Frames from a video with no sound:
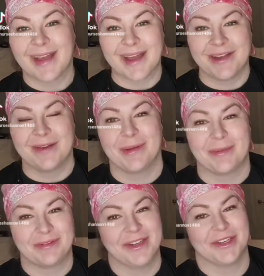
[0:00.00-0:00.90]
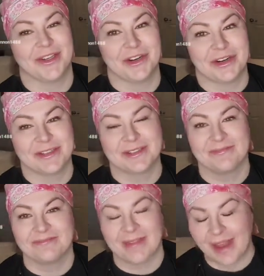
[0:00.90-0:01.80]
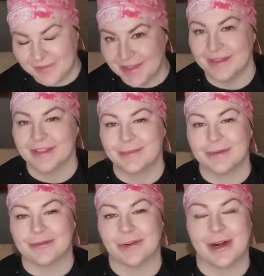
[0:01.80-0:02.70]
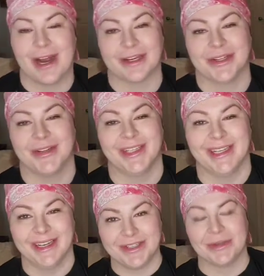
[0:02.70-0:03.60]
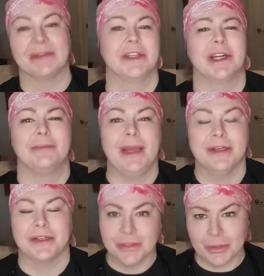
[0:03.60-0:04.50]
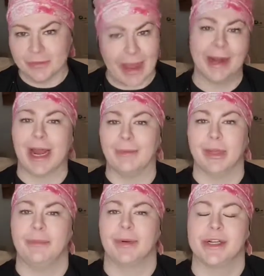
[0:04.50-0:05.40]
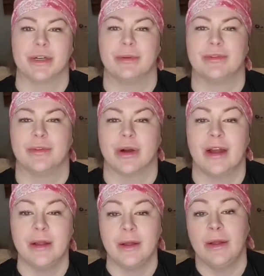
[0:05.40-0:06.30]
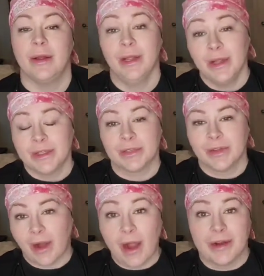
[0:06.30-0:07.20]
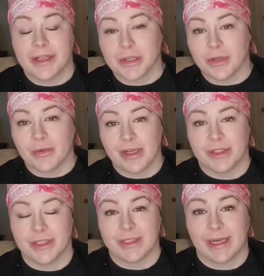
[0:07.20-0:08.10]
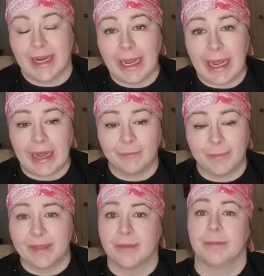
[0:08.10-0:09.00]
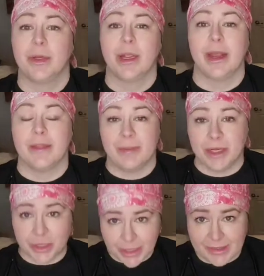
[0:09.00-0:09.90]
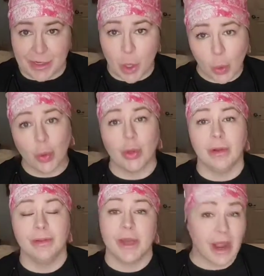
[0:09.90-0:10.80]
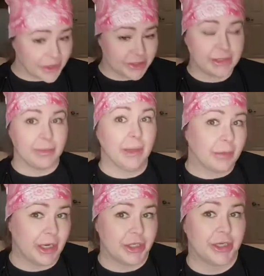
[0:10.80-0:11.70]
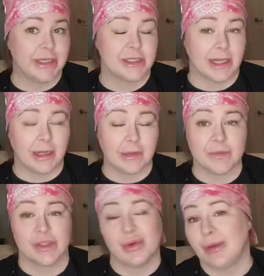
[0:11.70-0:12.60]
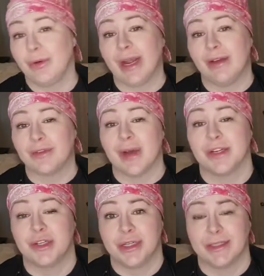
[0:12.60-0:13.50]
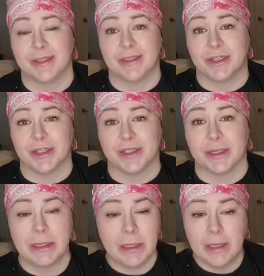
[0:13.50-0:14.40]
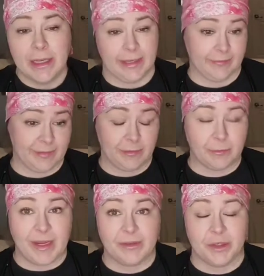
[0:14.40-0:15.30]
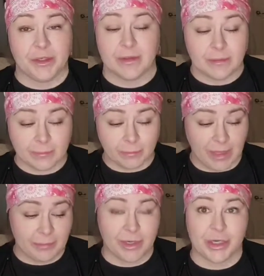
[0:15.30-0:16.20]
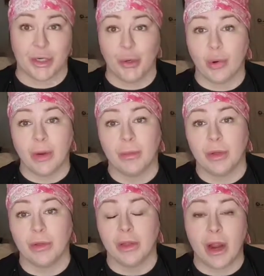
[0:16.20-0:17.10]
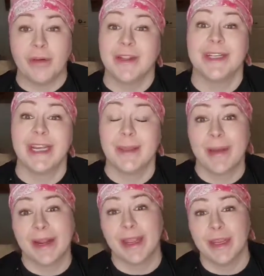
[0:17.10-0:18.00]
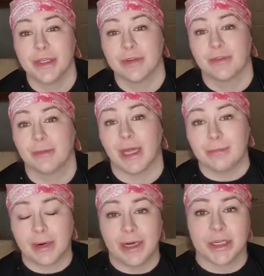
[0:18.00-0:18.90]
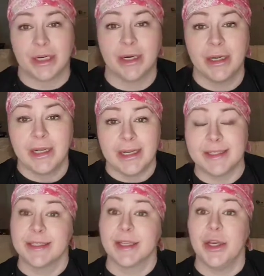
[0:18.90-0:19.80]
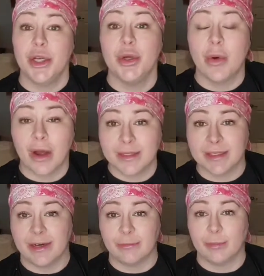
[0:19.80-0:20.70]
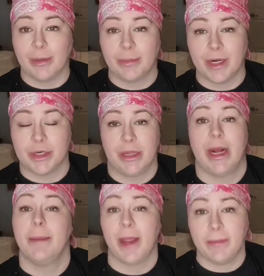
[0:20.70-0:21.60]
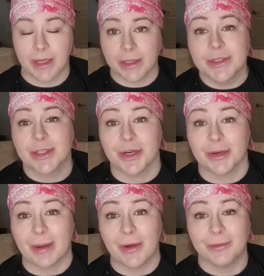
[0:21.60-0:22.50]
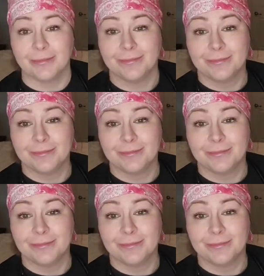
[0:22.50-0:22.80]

Hi there, I'm the proficient nurse. I've seen this before actually, and I do have a lot of patients who have had high blood pressure before. So there are additional questions that I have because I'm looking at the patient as a whole, not just the blood pressure itself. So I would have questions such as, is this patient blood pressure normal? Are they taking medication for blood pressure? Is this a new onset of blood pressure that I might be concerned about?